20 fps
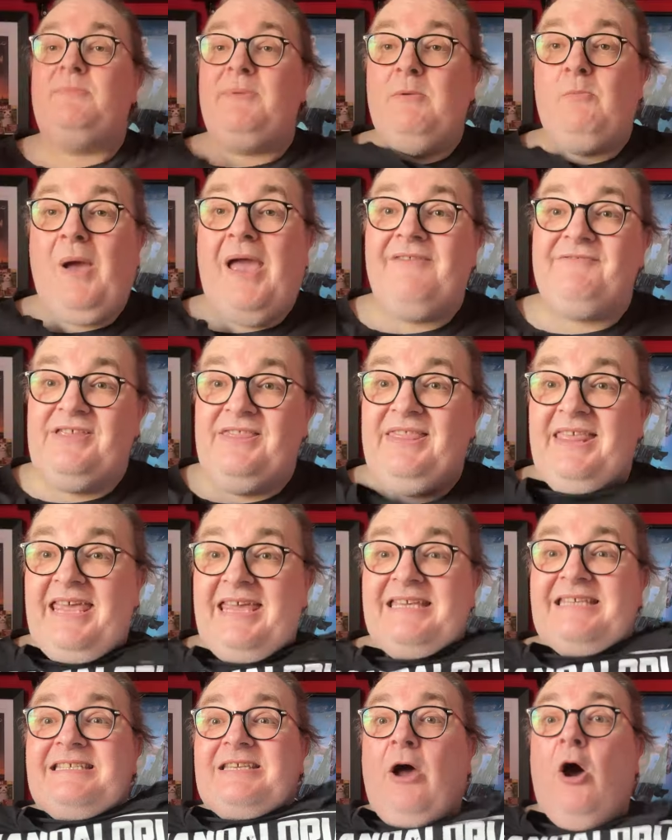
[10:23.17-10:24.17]
be wearing
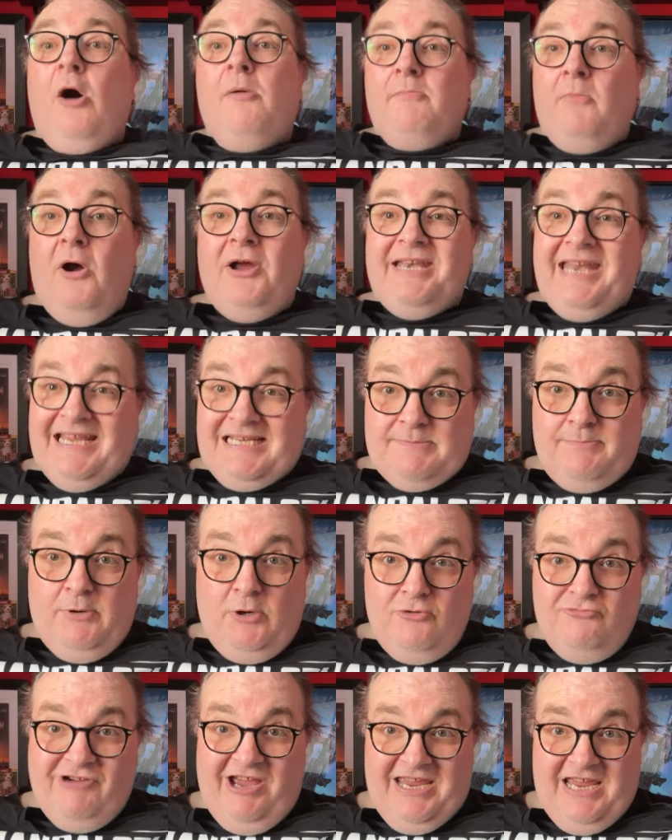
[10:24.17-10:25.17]
this on my next
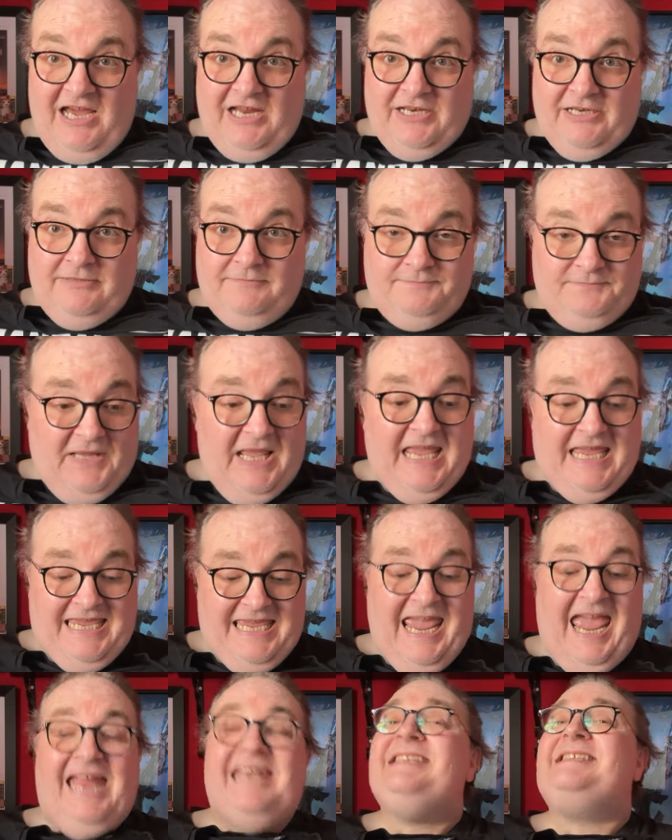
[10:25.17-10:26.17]
Blu-ray hunt.
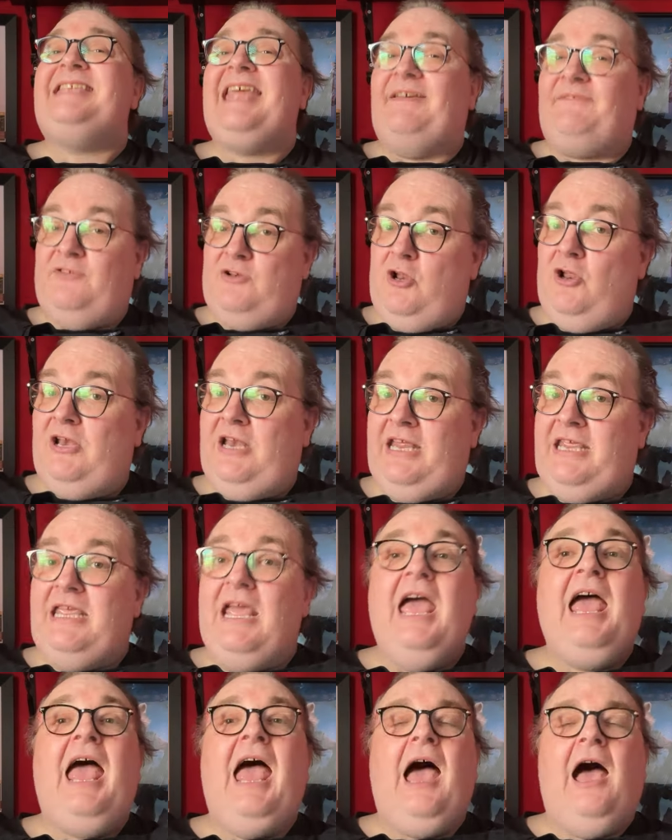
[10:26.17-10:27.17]
Yeah, definitely.
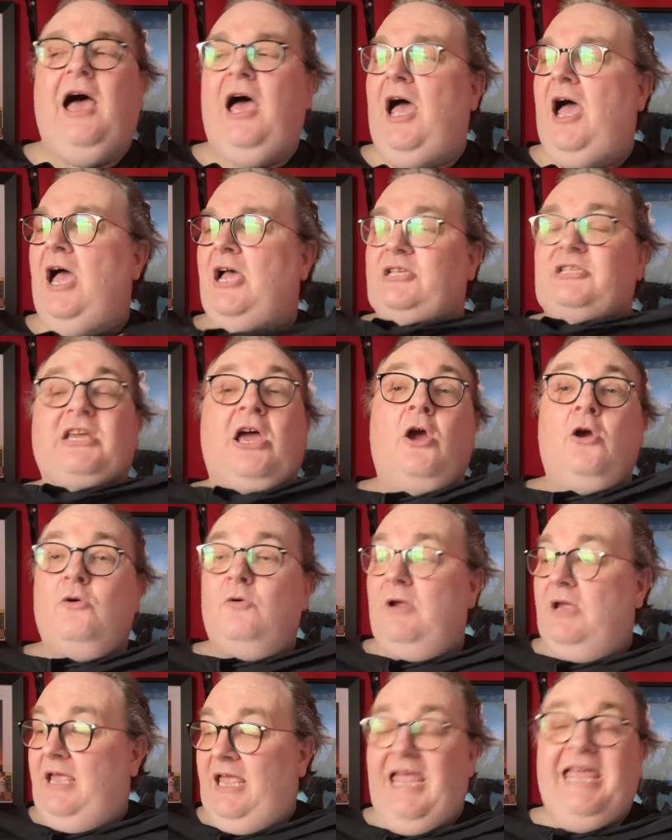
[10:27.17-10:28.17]

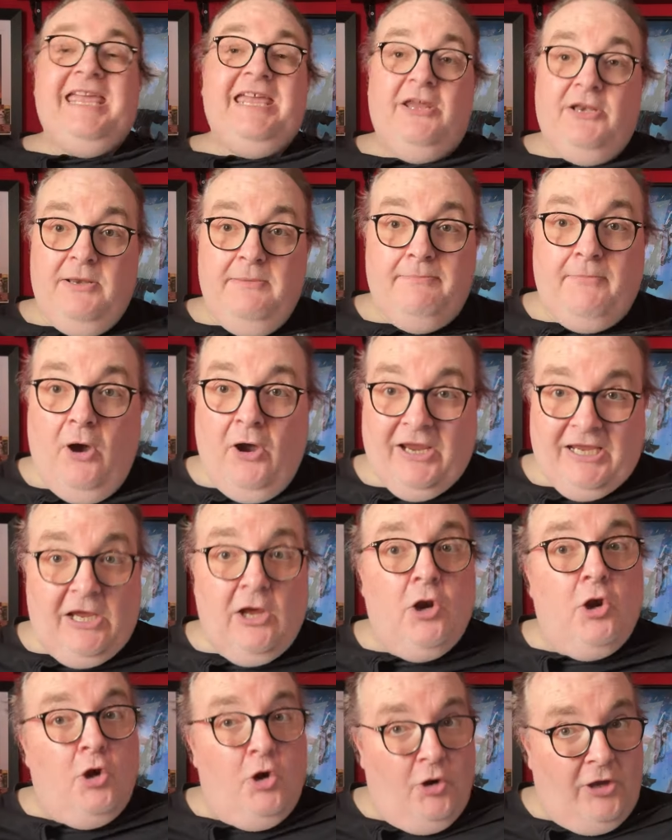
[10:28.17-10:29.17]
So, Iain, Mike,
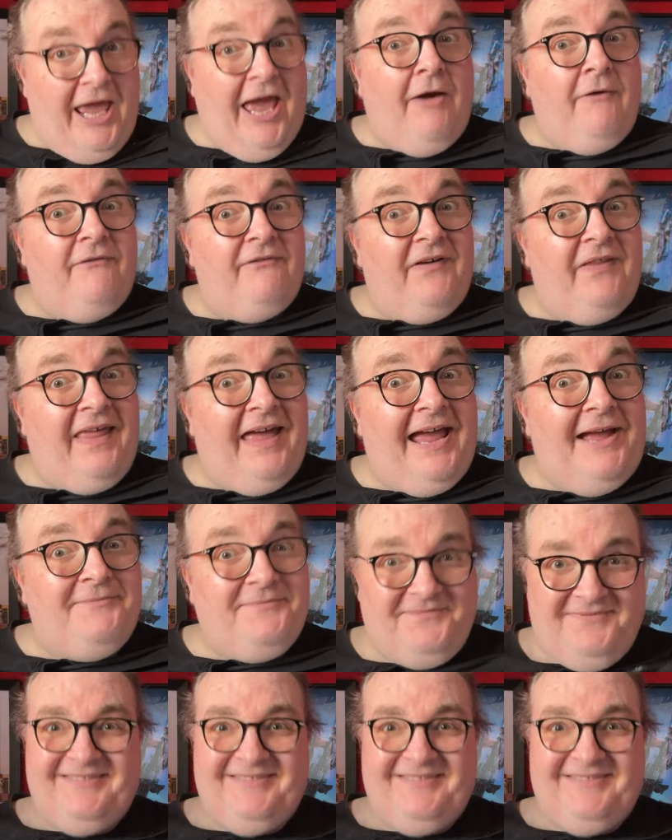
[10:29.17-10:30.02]
look out for that.